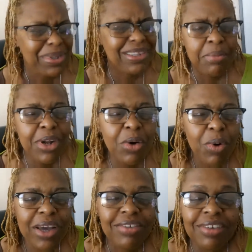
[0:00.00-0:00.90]
But some of
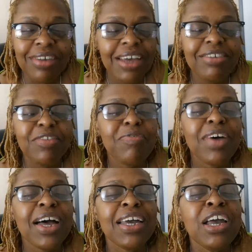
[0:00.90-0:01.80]
the questions I just
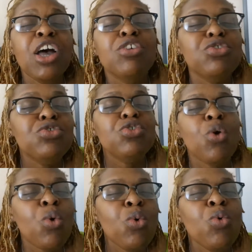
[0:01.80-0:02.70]
find
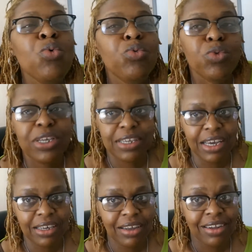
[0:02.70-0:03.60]
so
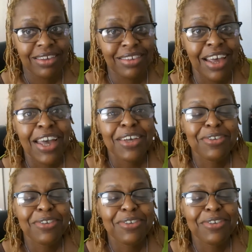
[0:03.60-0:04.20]
ridiculous.